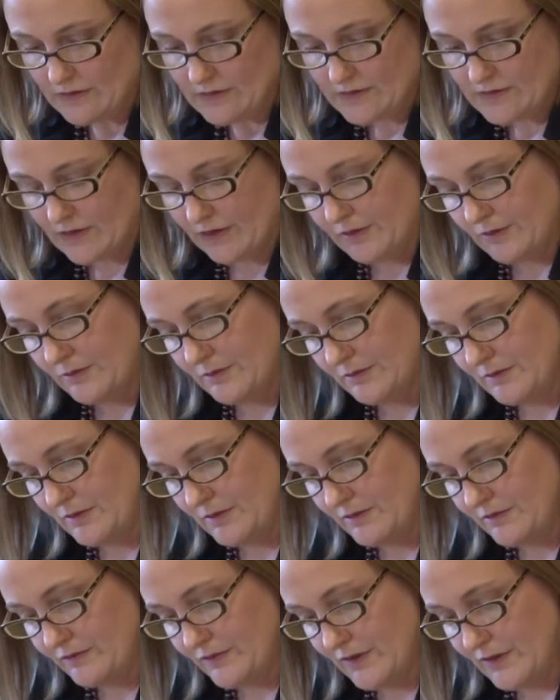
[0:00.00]
So
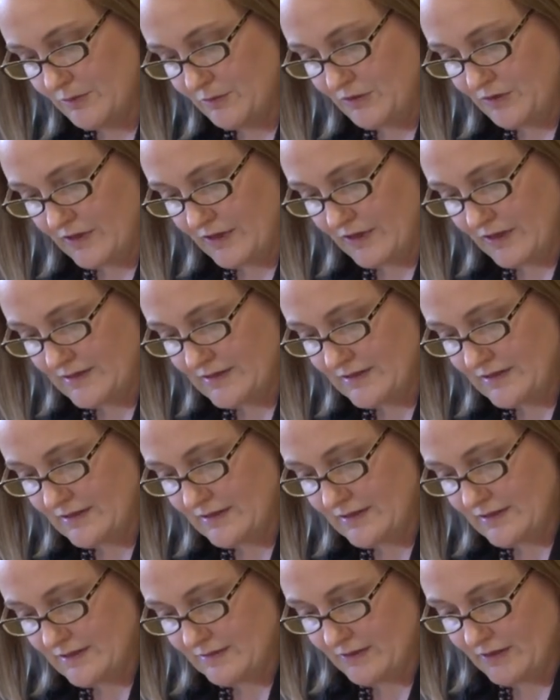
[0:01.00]
Phillip Morris
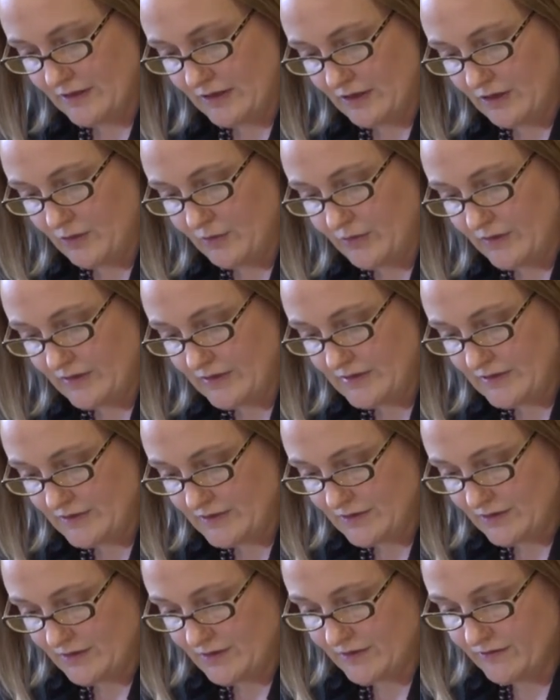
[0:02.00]
is really hoping to
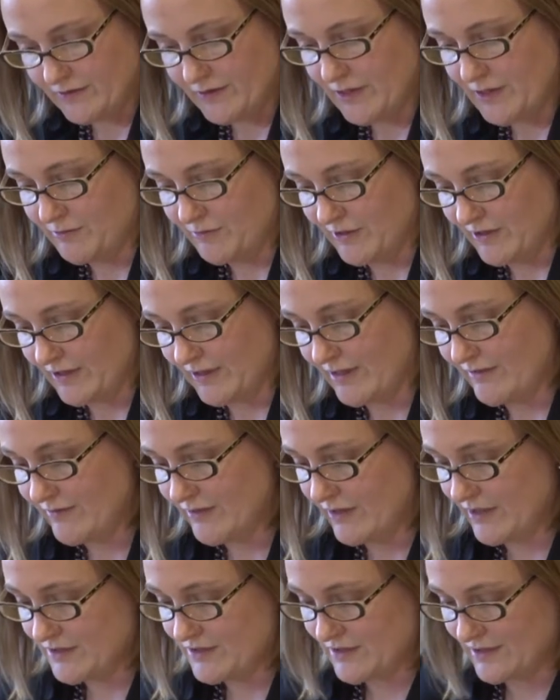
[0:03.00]
turn the framework
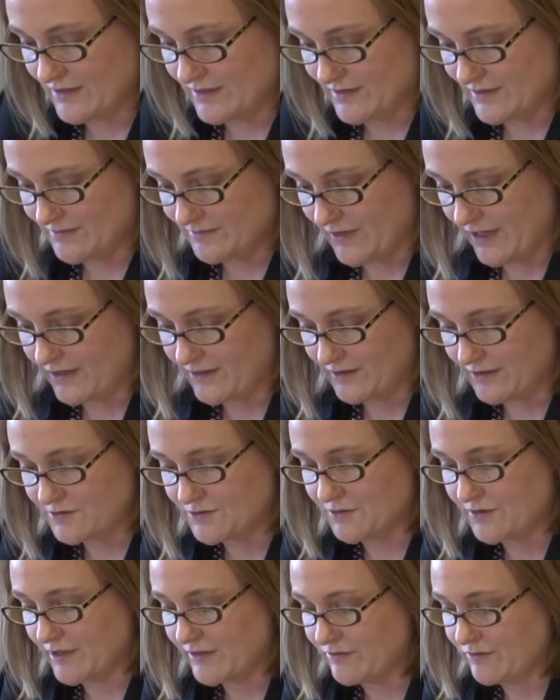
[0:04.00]
convention's
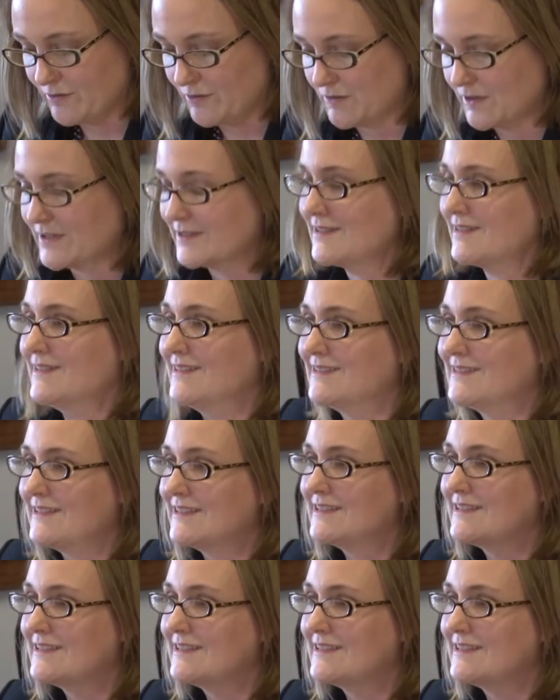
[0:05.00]
regulatory floors into